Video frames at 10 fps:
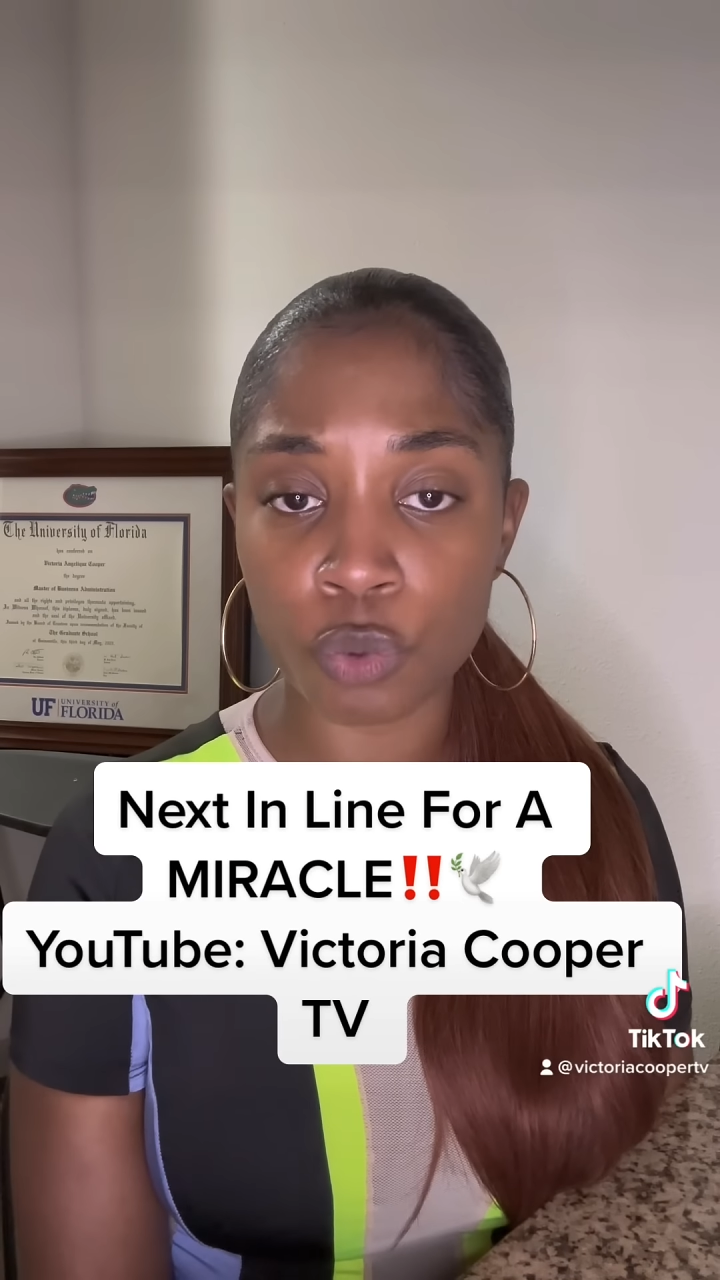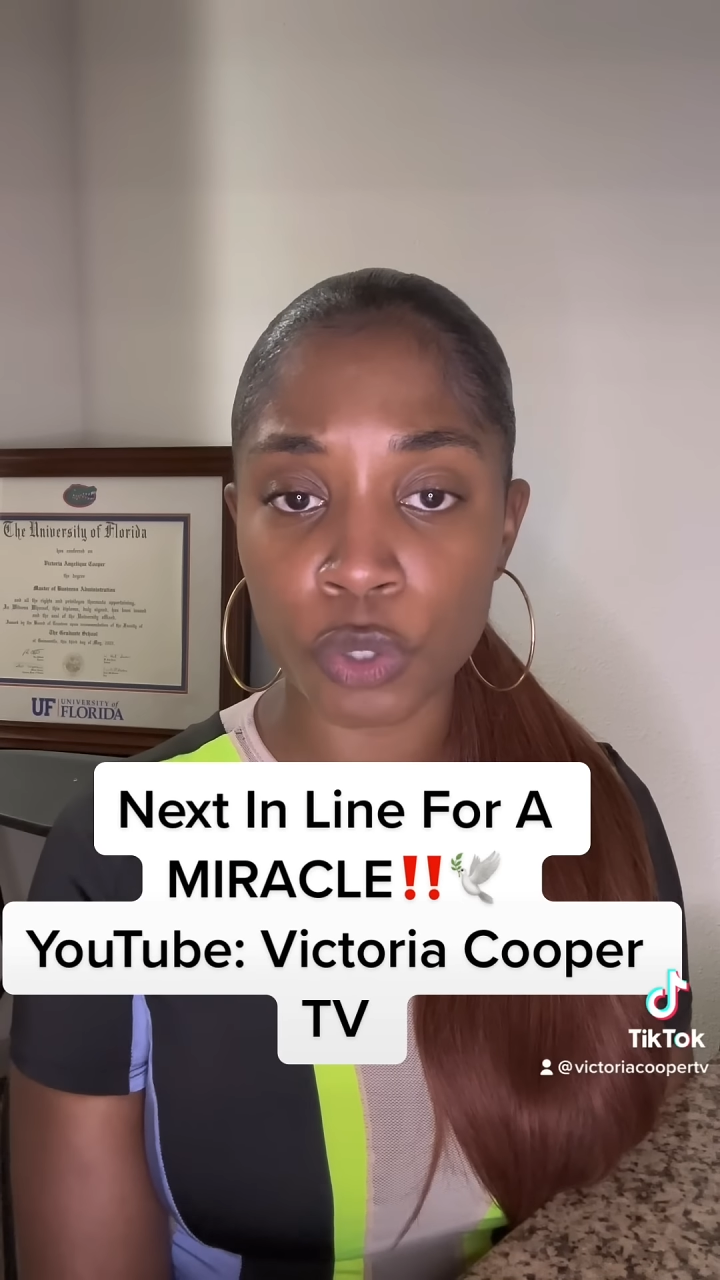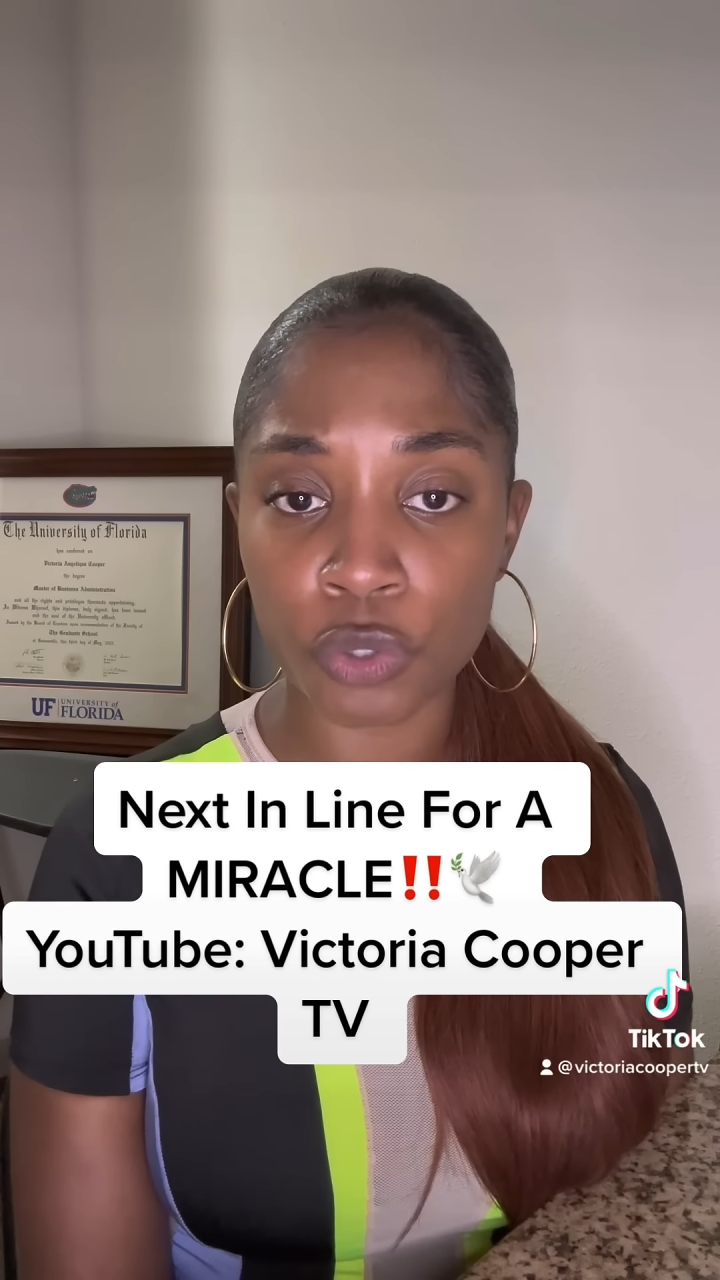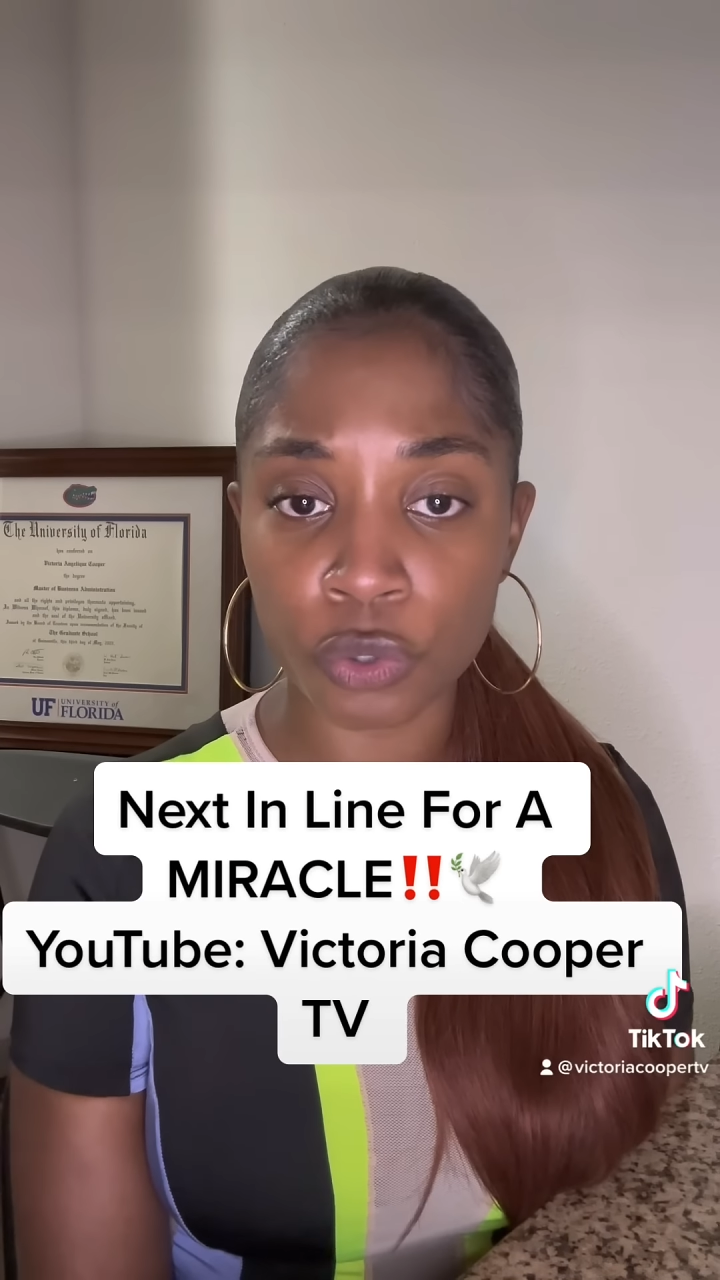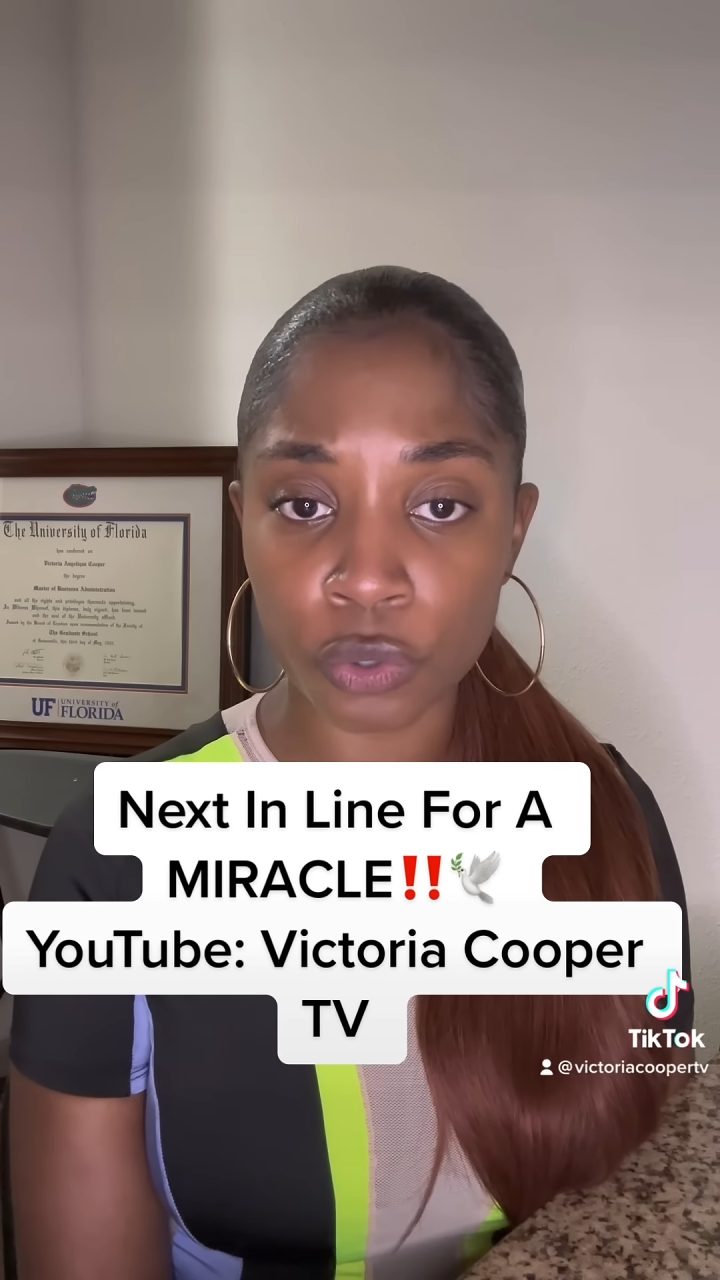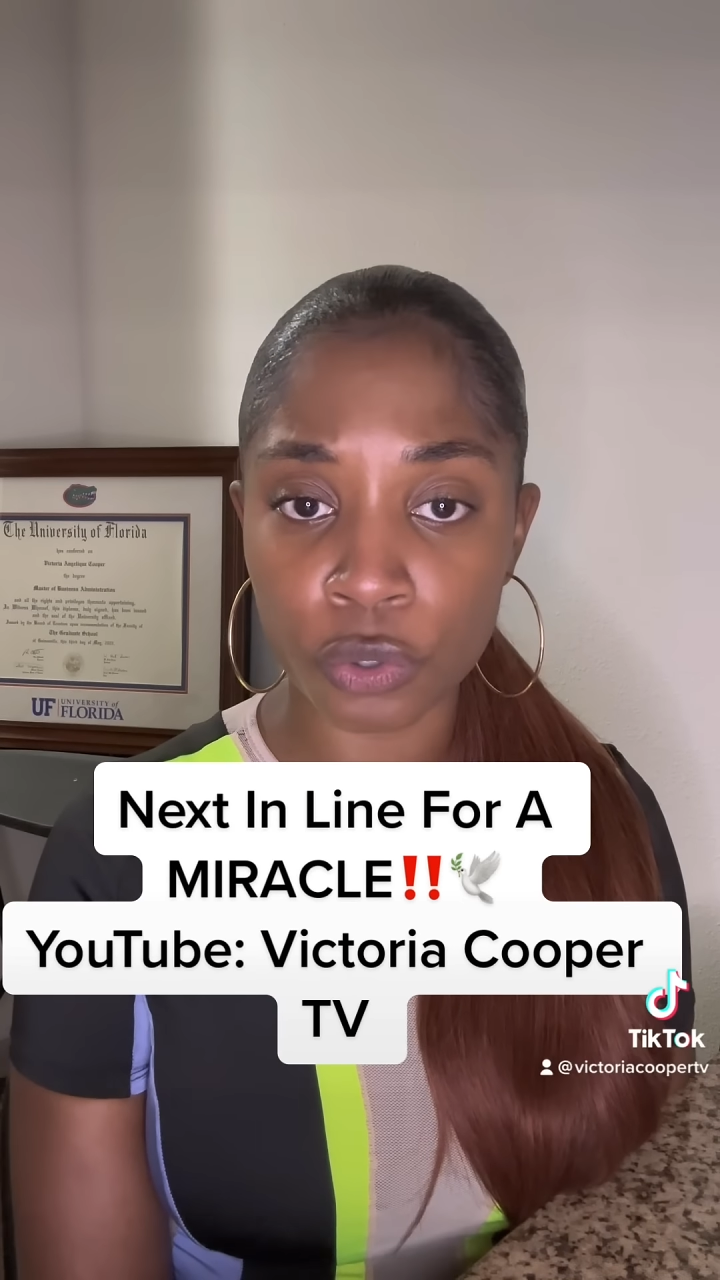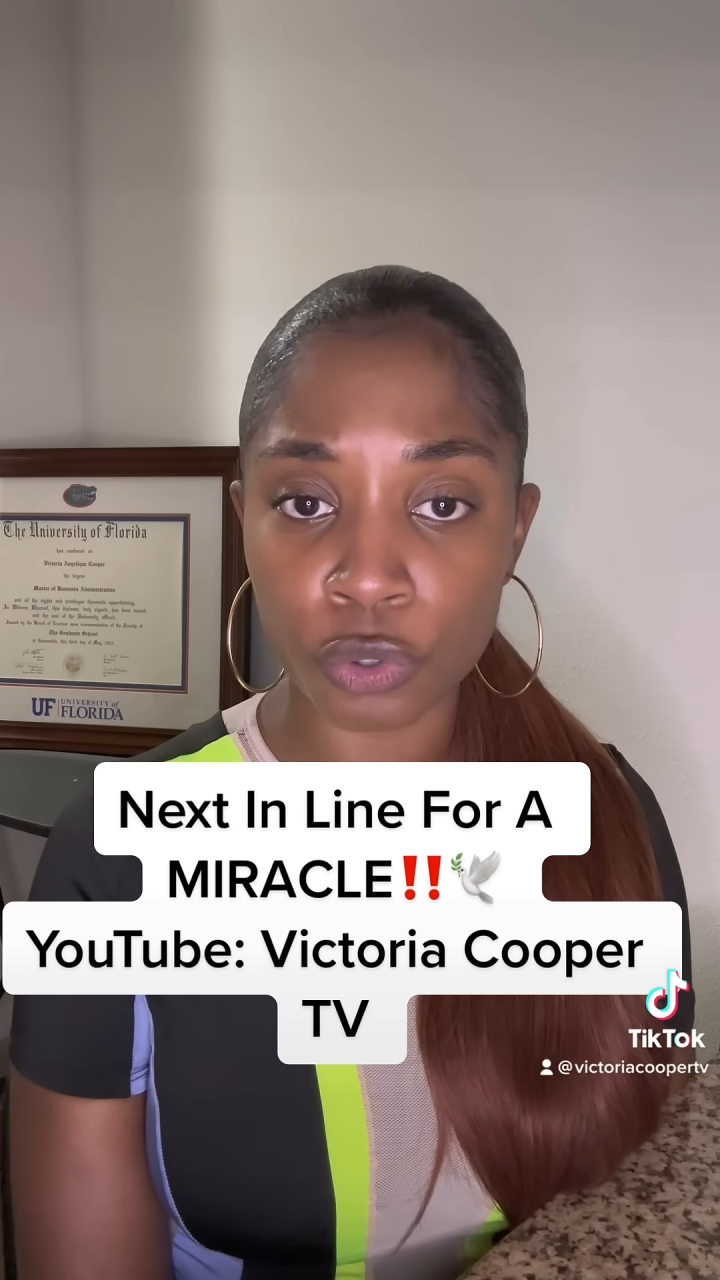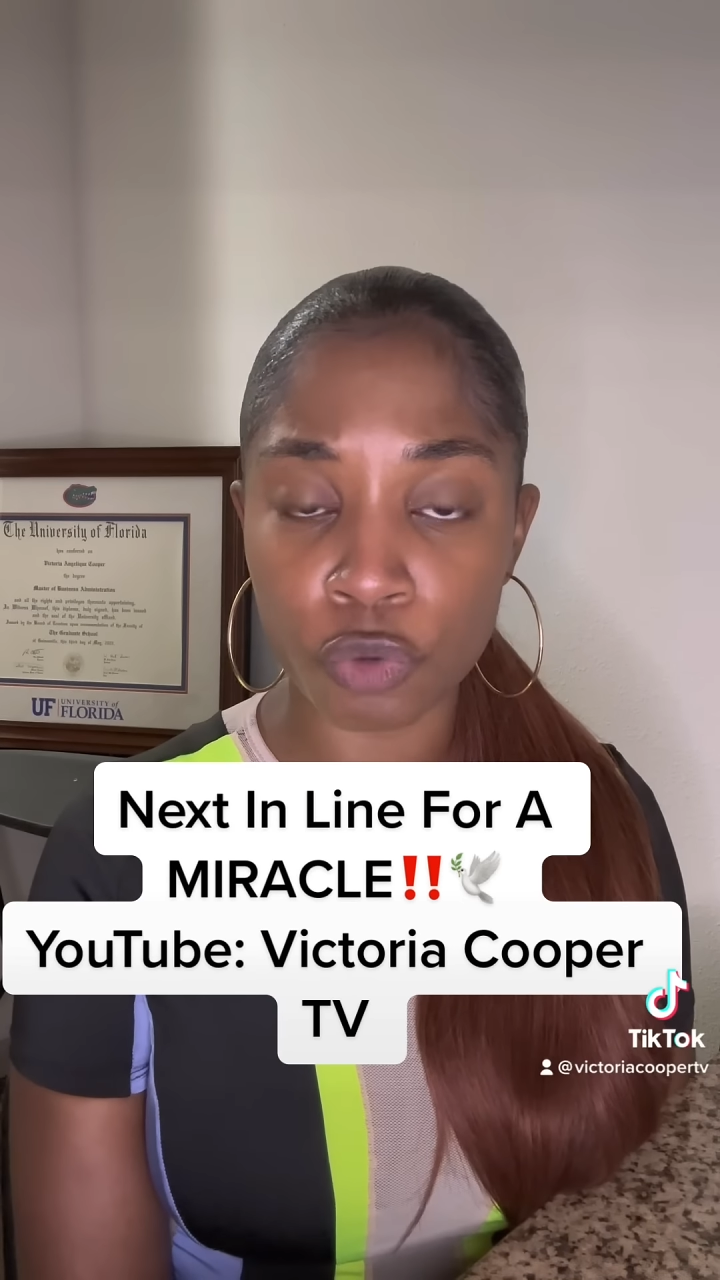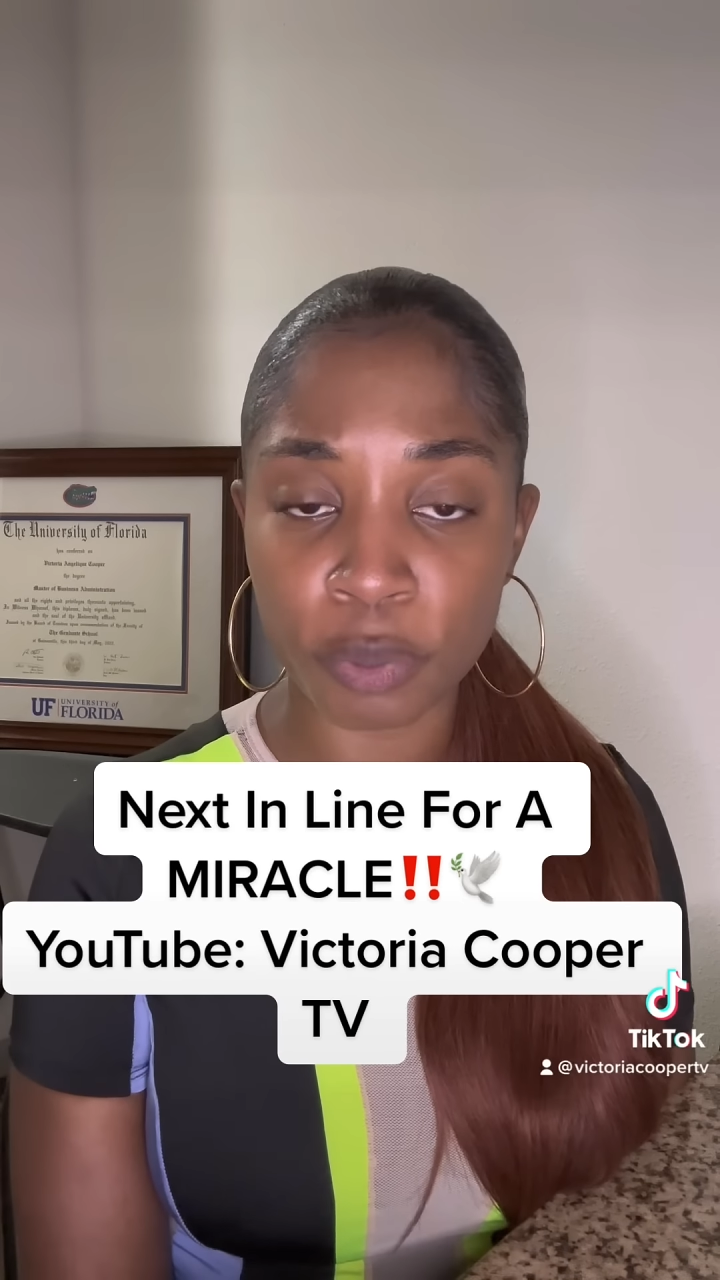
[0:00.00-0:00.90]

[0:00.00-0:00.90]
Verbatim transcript: You endured,